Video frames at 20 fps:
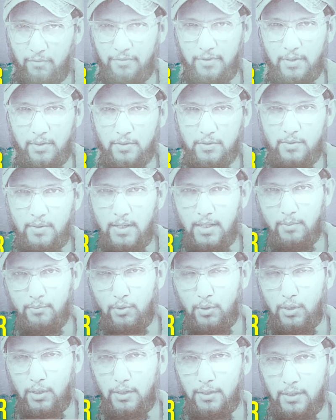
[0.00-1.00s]
videos to help
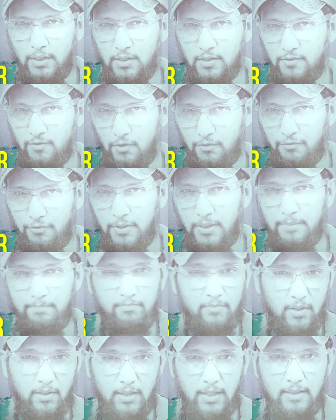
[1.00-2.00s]
you learning for free
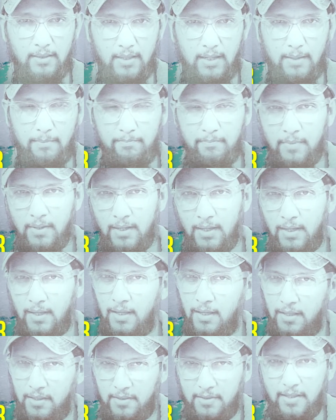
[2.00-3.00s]
like that.
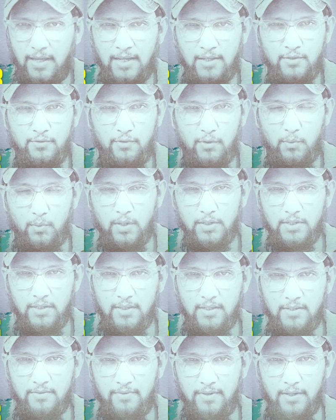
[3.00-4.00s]
Thanks for
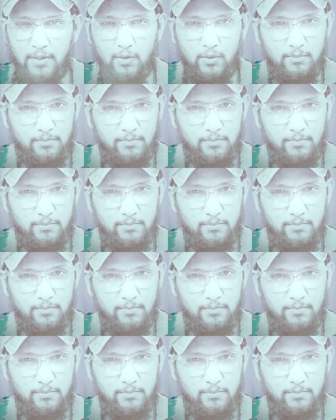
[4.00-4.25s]
watching this video.